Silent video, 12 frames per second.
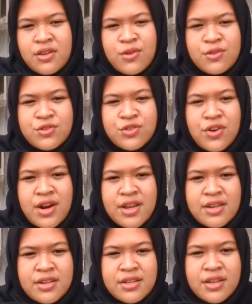
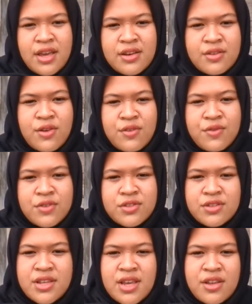Contrite and
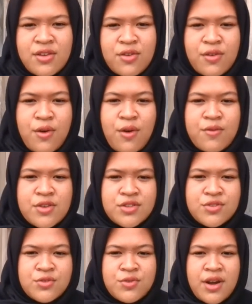confused, Lenny
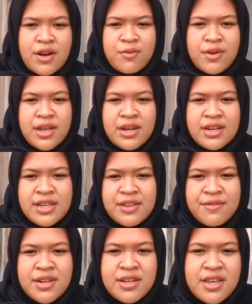offers to run away and
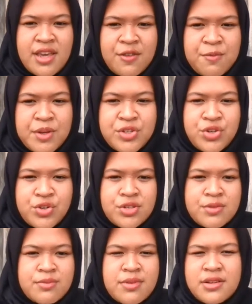live in a cave, but
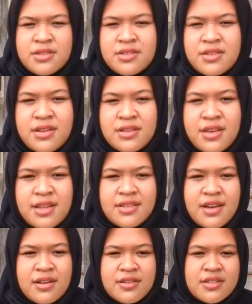George murders
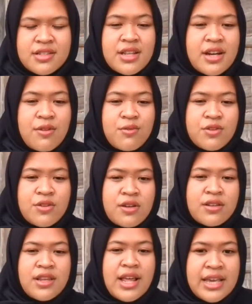that Aunt Clara would
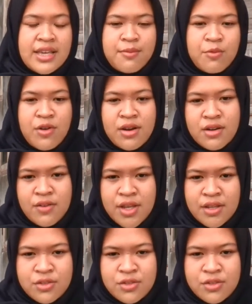not like him wandering